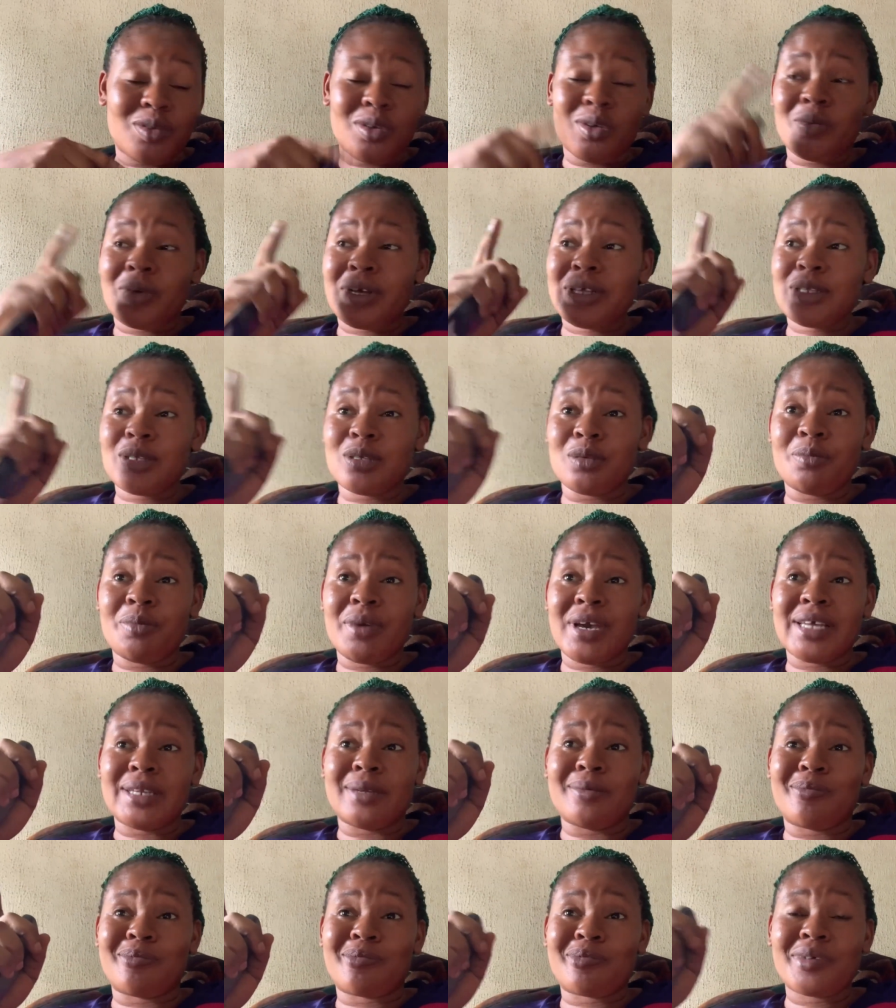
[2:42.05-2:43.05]
We went to
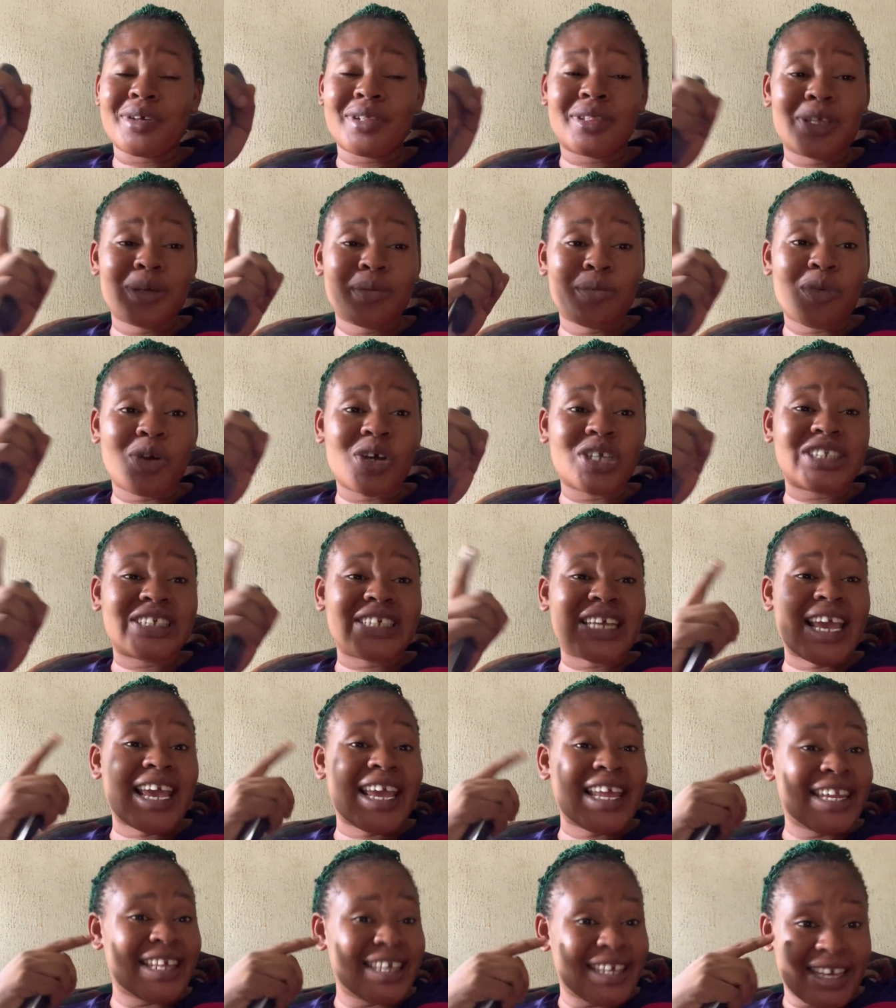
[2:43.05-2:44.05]
bed pretty much
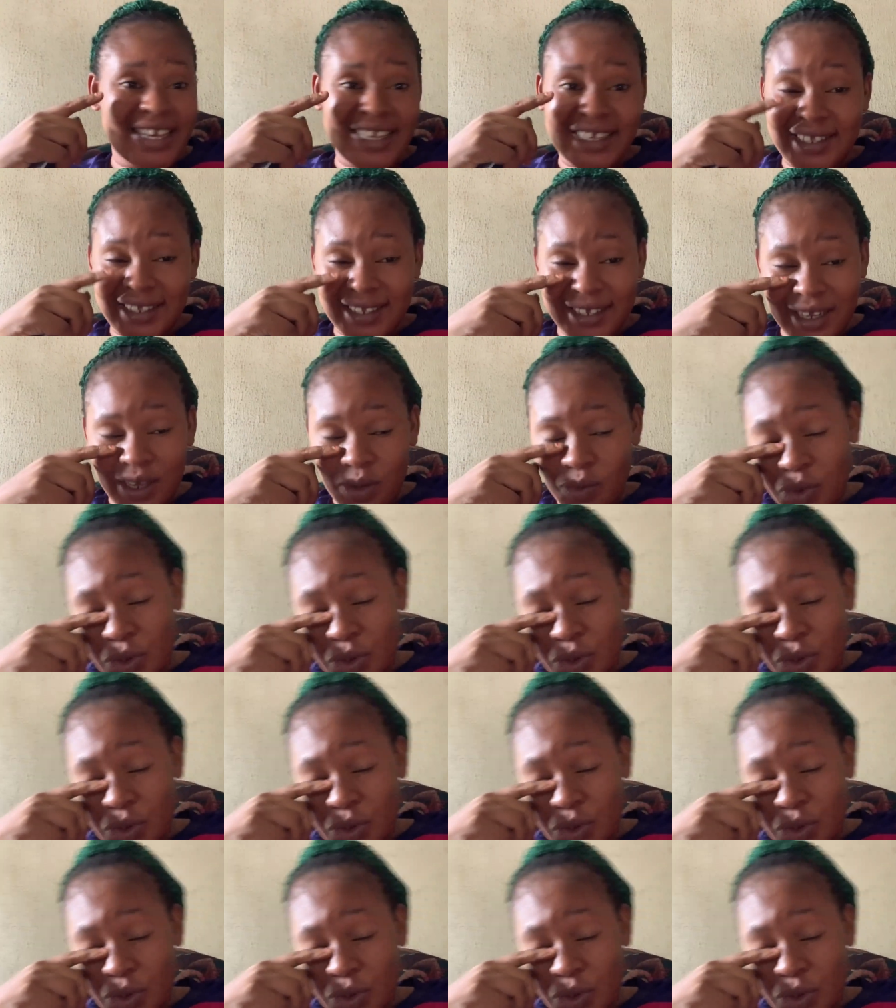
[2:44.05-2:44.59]
early yesterday.